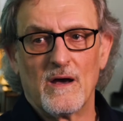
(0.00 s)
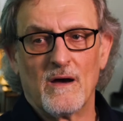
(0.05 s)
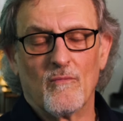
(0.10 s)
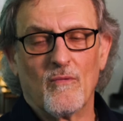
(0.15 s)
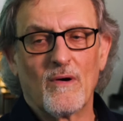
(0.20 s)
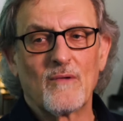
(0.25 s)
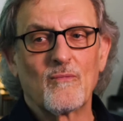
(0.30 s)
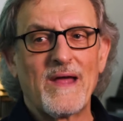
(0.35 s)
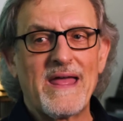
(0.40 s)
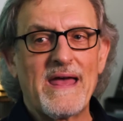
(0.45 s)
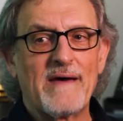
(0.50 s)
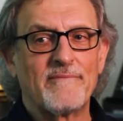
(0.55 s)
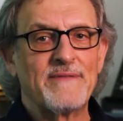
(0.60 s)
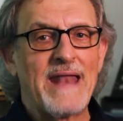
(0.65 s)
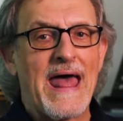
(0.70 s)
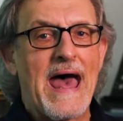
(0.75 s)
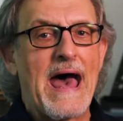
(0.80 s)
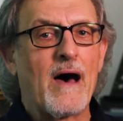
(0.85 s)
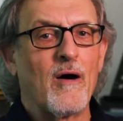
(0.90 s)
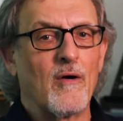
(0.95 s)
What we have
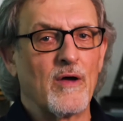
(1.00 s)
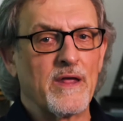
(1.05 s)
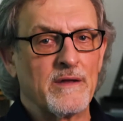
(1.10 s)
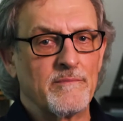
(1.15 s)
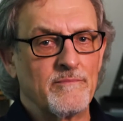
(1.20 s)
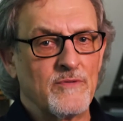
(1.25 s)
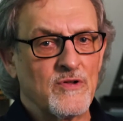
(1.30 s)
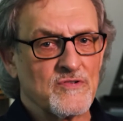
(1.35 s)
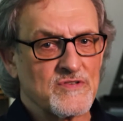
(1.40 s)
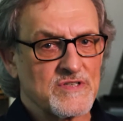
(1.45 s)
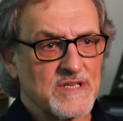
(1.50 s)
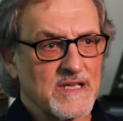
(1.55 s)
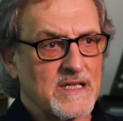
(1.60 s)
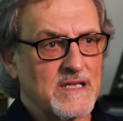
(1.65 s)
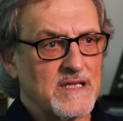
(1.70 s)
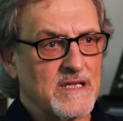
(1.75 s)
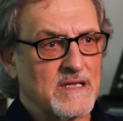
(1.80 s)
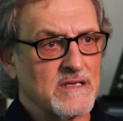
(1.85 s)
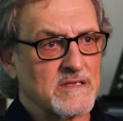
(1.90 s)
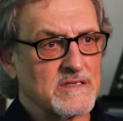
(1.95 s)
now in music
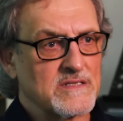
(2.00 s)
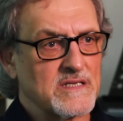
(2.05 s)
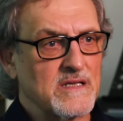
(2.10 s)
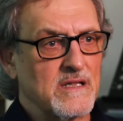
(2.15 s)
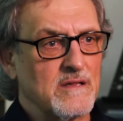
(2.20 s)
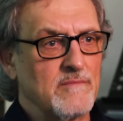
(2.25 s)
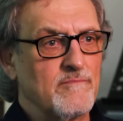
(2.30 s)
is